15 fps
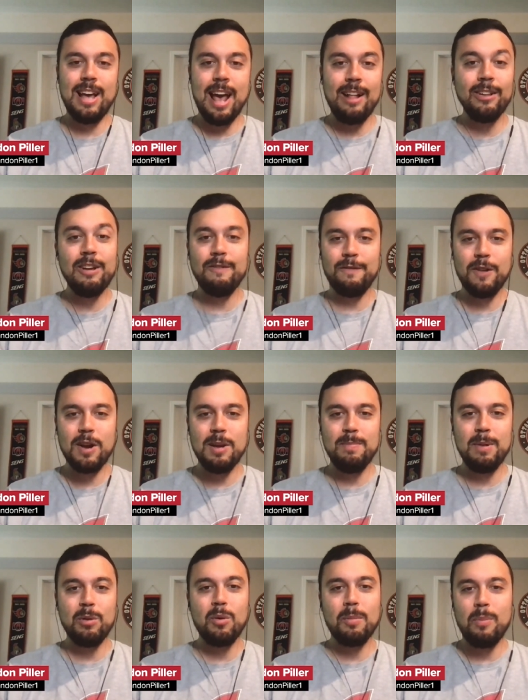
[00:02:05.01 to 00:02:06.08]
Elliot
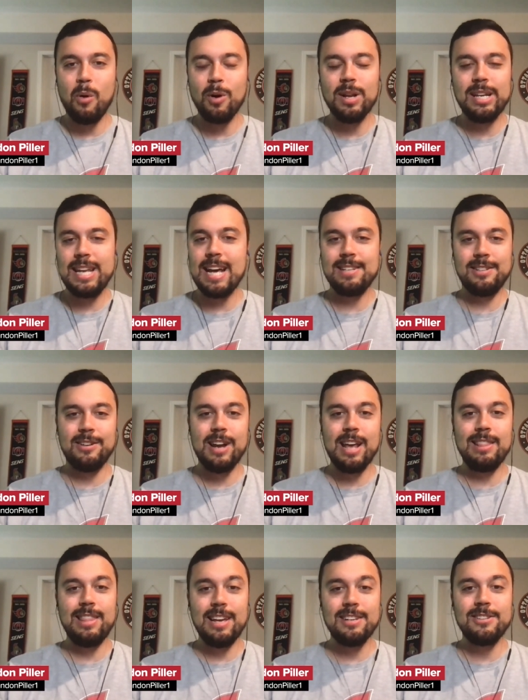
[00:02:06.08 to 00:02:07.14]
Friedman reported yesterday
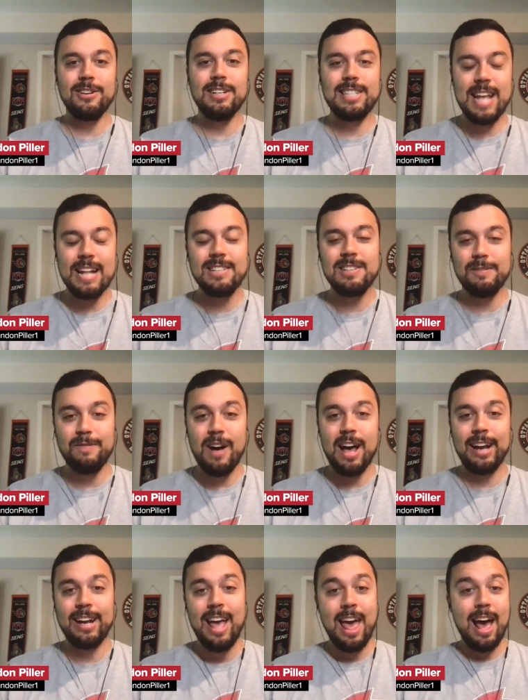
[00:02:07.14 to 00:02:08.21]
things are
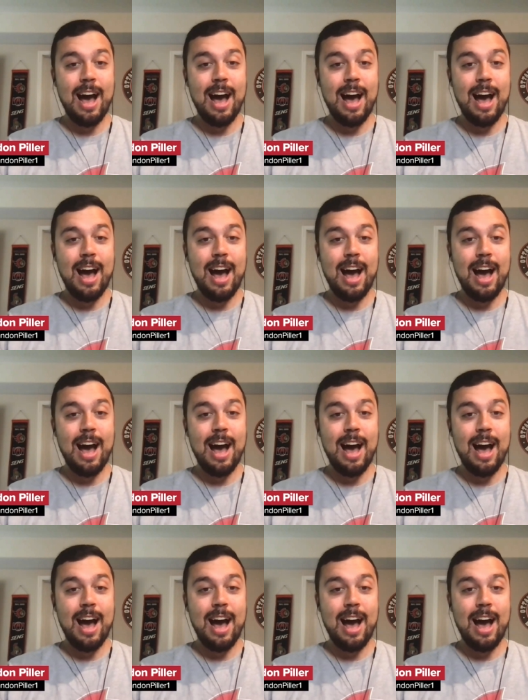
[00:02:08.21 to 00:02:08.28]
intensifying.